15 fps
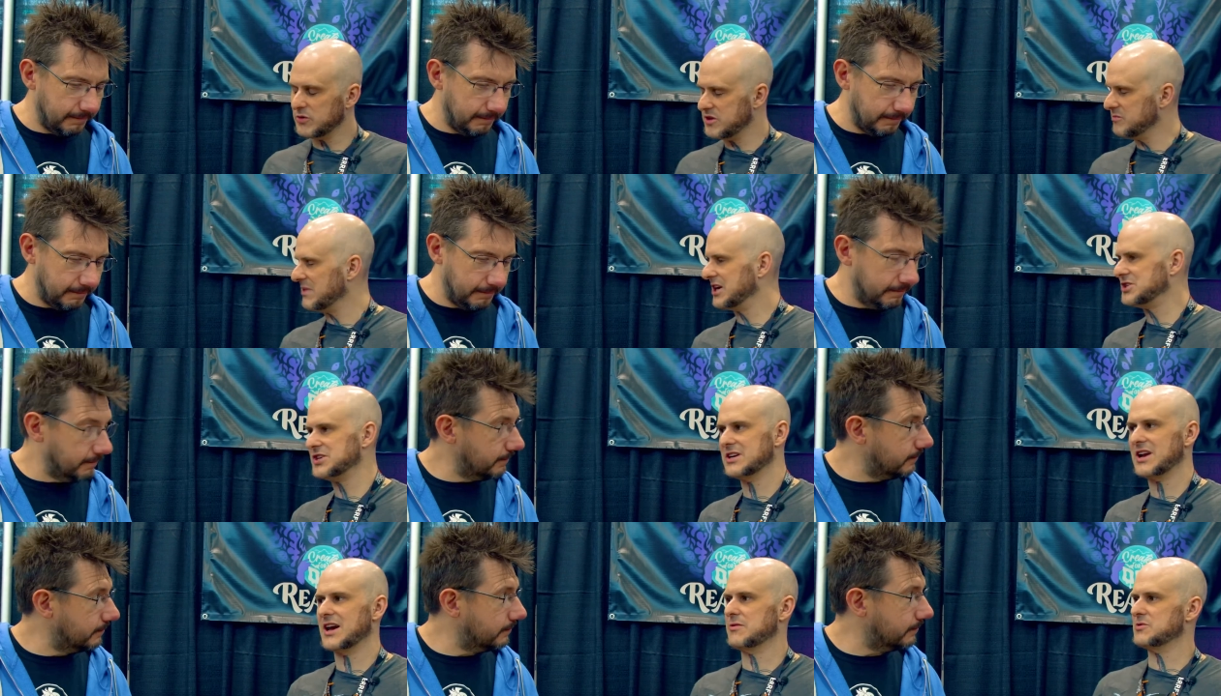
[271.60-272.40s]
Speaker 1: You
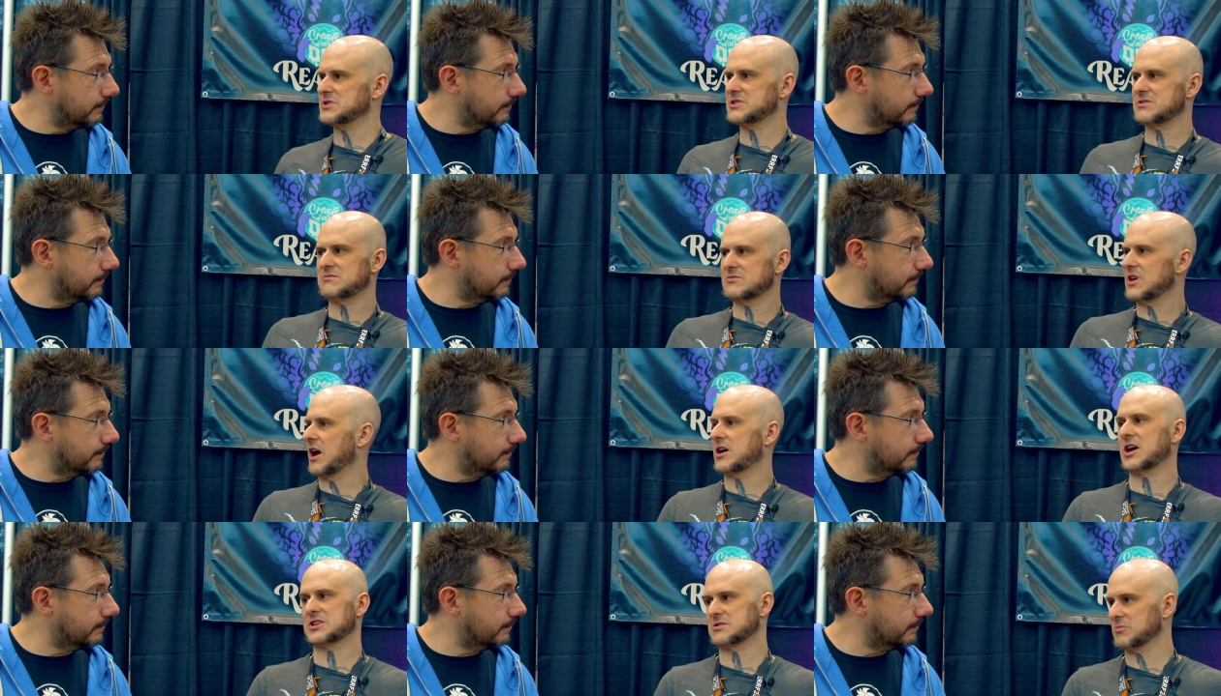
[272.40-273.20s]
mentioned I was
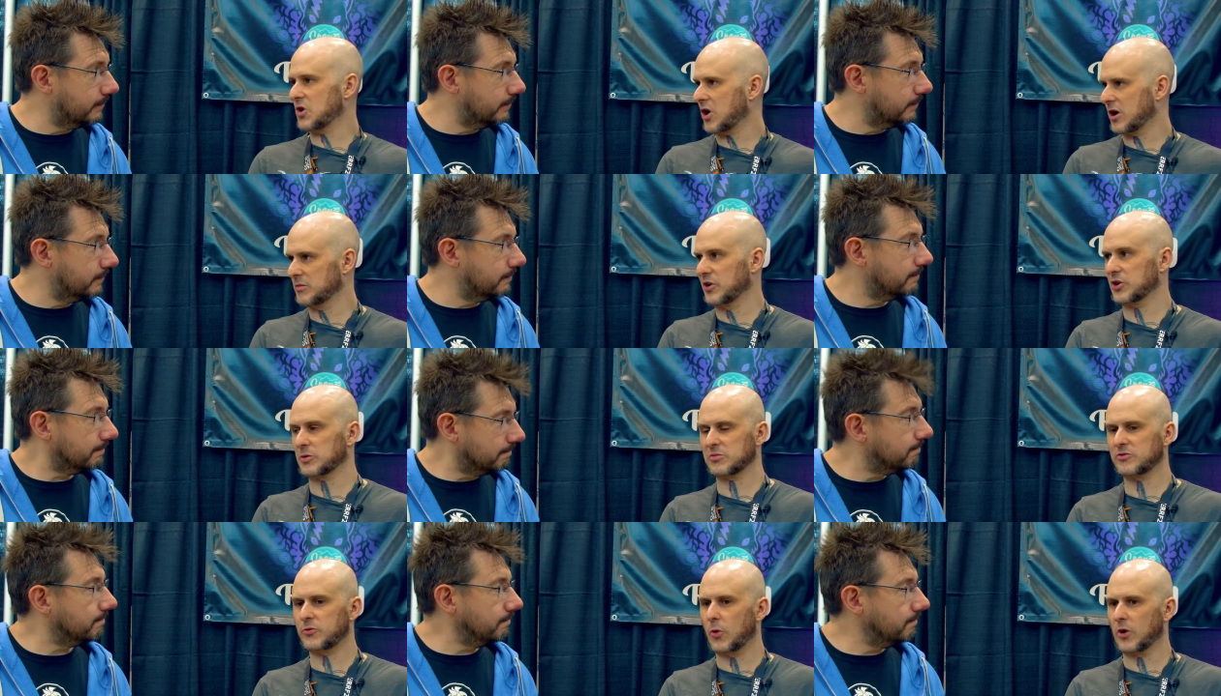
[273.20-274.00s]
a custom car
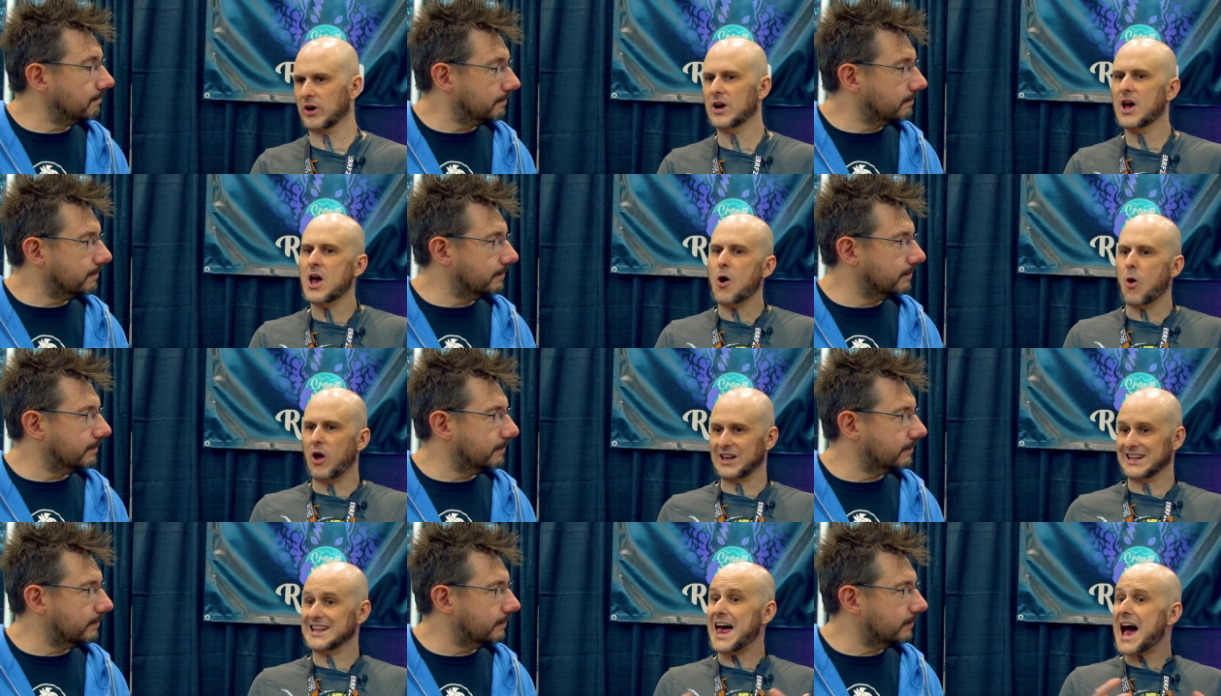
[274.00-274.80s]
builder mm-hmm. before. Mm -hmm
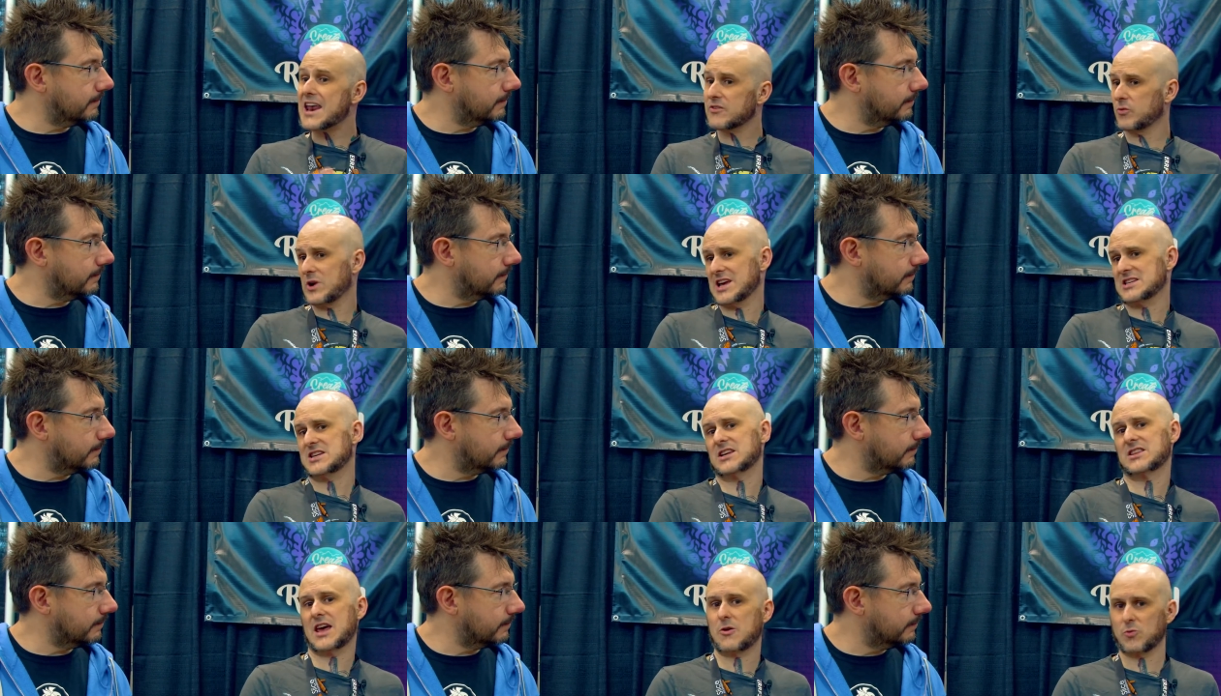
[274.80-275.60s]
a lot of what I
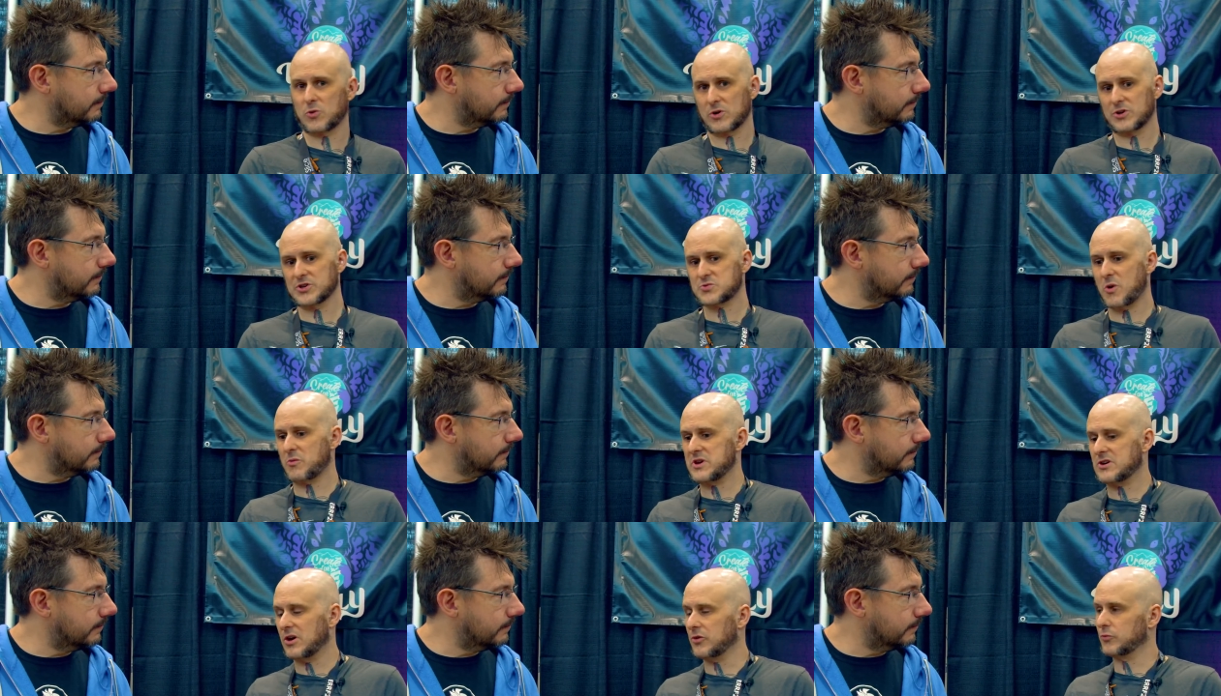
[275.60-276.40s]
did in that world is
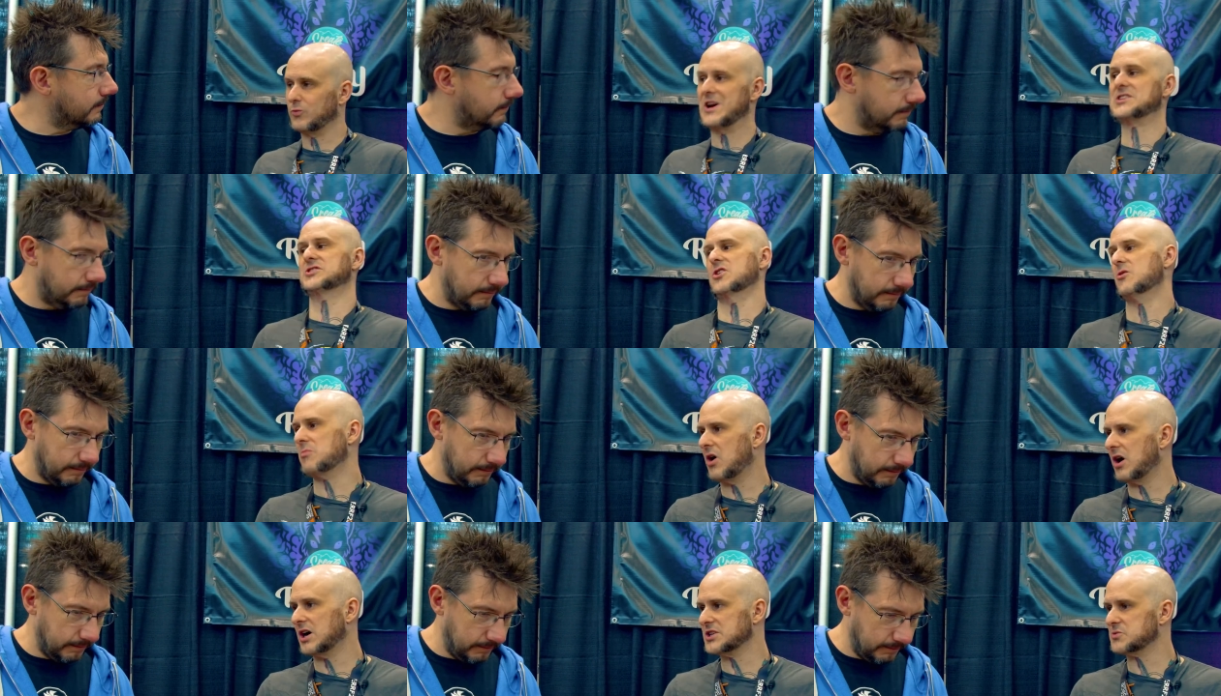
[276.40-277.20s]
what we called
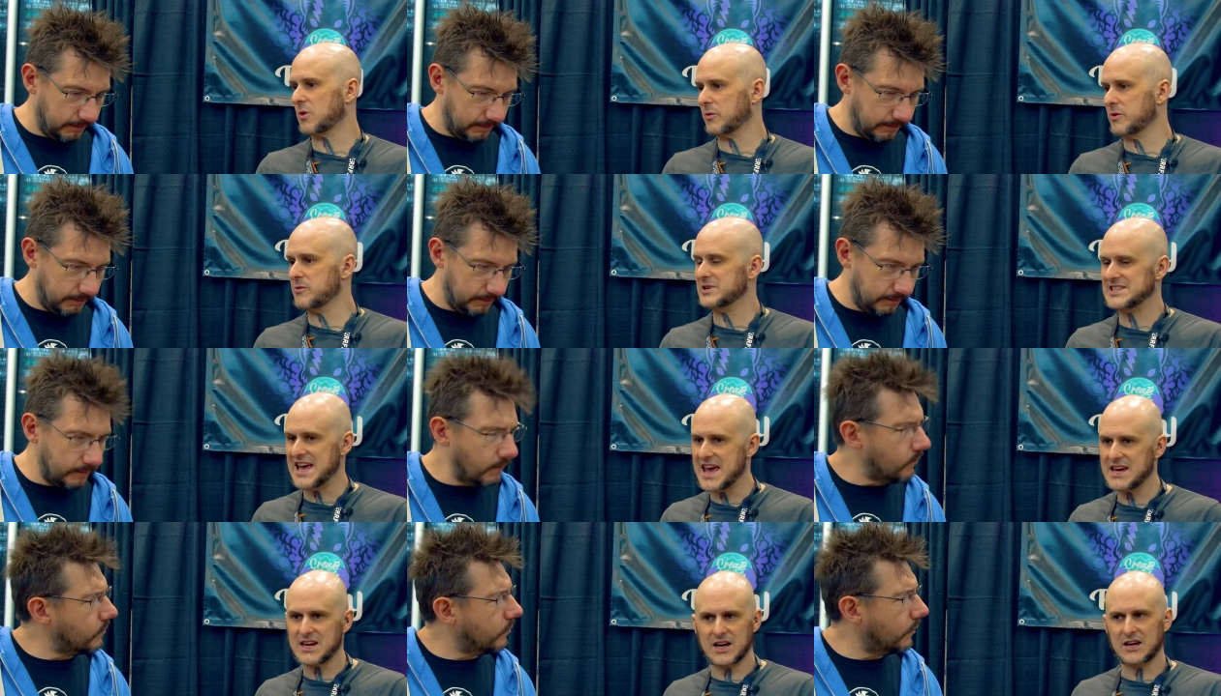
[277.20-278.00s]
resto mods, where we
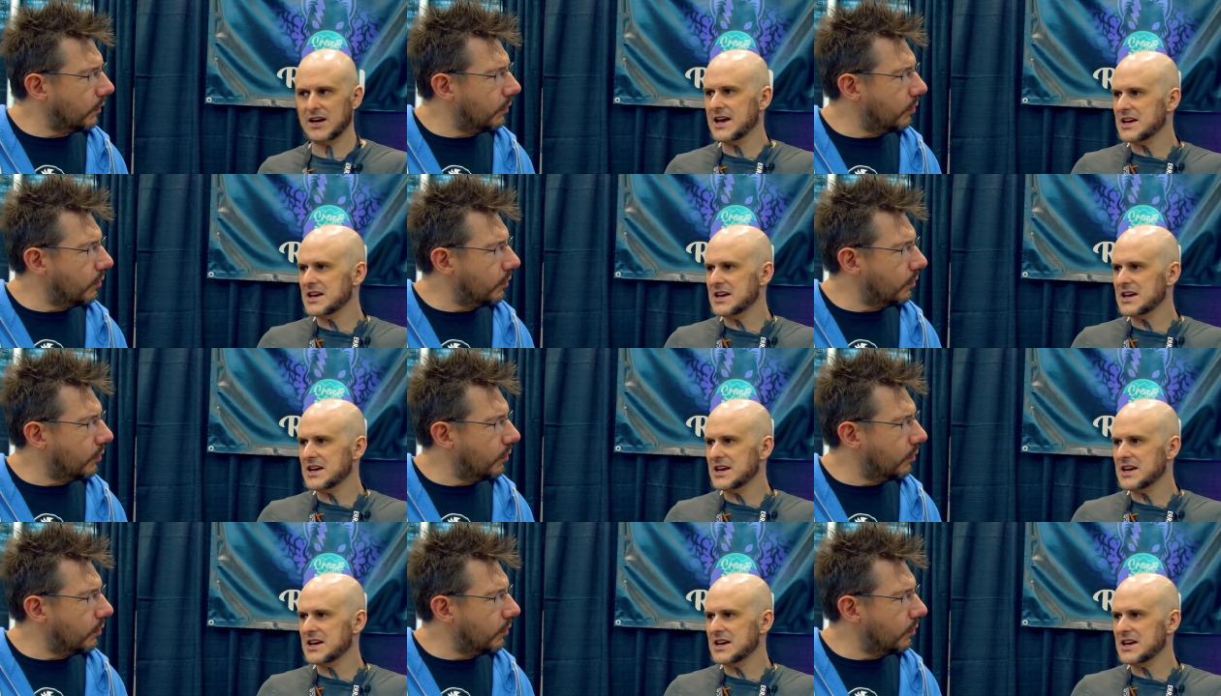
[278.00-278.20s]
would take a